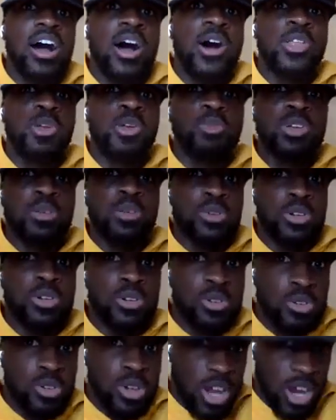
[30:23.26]
other people
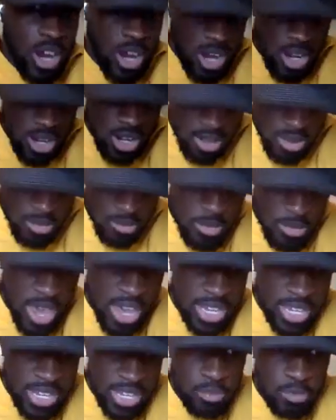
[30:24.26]
who are
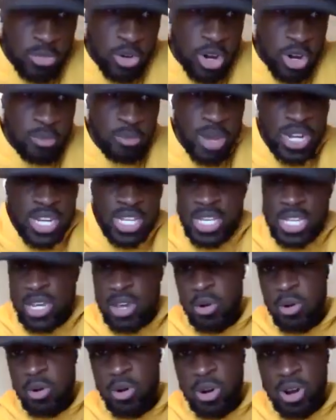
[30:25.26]
making more money
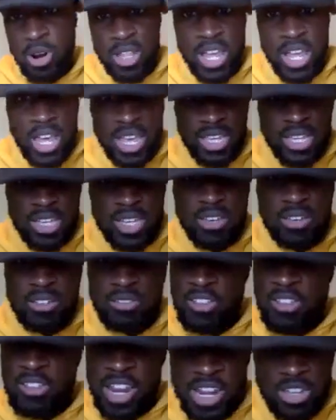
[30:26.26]
or like
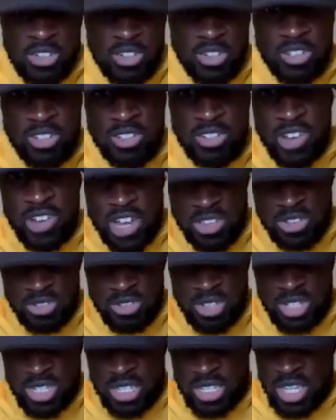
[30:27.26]
financial
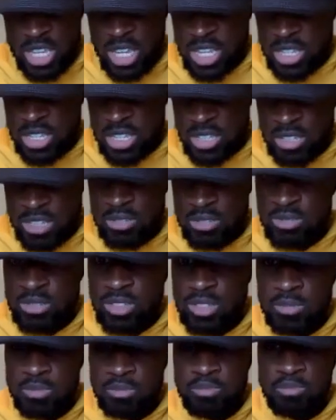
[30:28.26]
advisors and
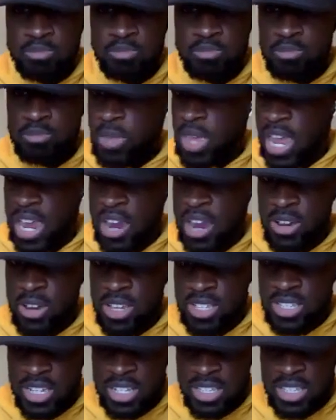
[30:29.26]

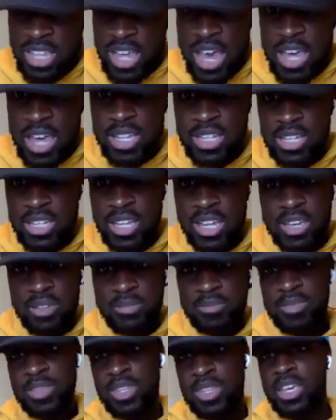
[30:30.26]
areas like that, like
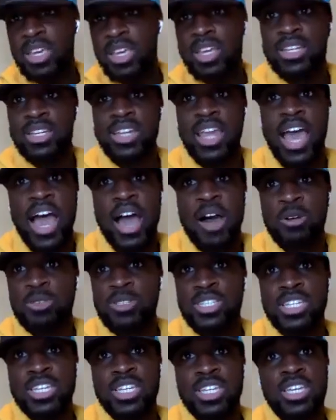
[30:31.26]
now
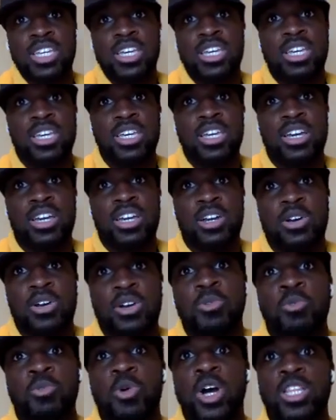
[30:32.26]
seeing
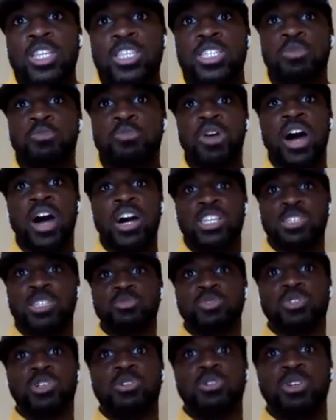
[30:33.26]
what's
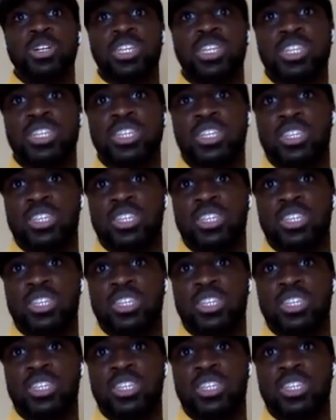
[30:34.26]
possible with